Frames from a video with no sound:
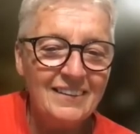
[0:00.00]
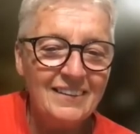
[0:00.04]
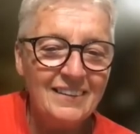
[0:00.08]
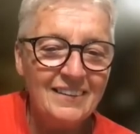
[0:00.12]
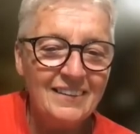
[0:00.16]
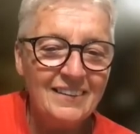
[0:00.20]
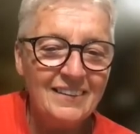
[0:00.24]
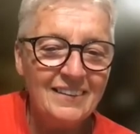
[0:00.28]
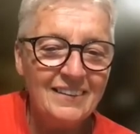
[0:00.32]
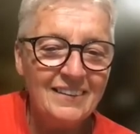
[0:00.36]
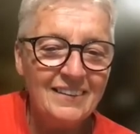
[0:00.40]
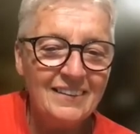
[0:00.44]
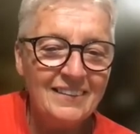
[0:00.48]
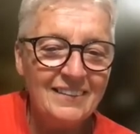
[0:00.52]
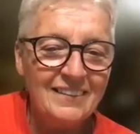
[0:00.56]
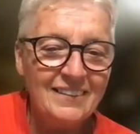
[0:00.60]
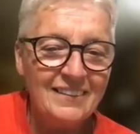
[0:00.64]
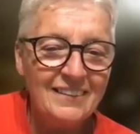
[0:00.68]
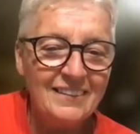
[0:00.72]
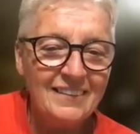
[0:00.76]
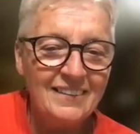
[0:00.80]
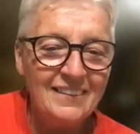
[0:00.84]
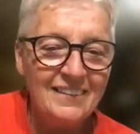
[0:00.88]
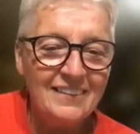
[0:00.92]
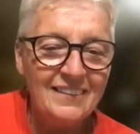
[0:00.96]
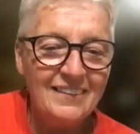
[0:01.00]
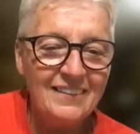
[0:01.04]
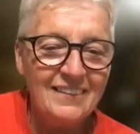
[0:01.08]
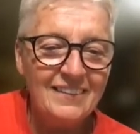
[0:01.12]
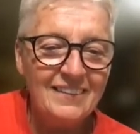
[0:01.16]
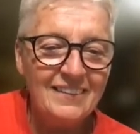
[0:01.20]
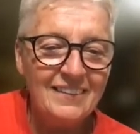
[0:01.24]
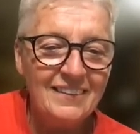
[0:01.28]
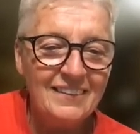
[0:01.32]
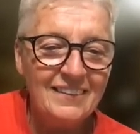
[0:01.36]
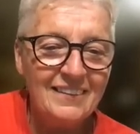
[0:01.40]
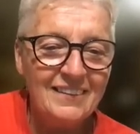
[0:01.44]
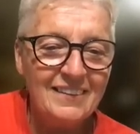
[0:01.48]

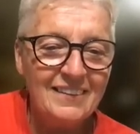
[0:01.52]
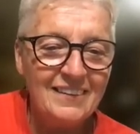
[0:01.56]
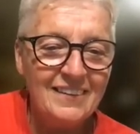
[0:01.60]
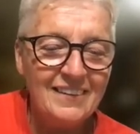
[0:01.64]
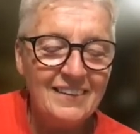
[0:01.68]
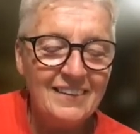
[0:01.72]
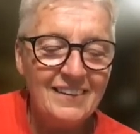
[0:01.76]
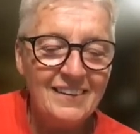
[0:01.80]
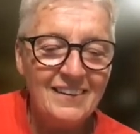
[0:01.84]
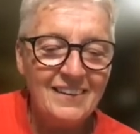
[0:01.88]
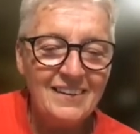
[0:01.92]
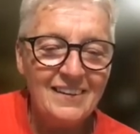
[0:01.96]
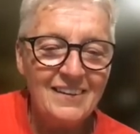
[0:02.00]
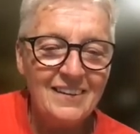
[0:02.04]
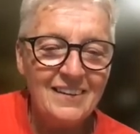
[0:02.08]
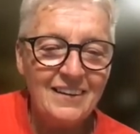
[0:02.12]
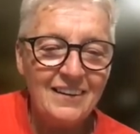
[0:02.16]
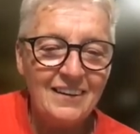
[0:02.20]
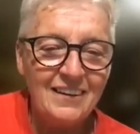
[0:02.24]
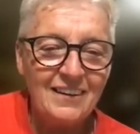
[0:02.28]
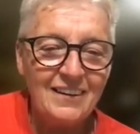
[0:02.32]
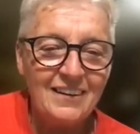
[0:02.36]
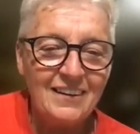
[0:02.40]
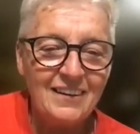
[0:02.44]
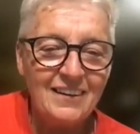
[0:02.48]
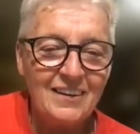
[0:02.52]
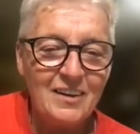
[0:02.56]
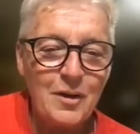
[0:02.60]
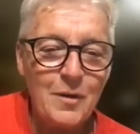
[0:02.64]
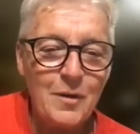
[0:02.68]
This person isn't speaking.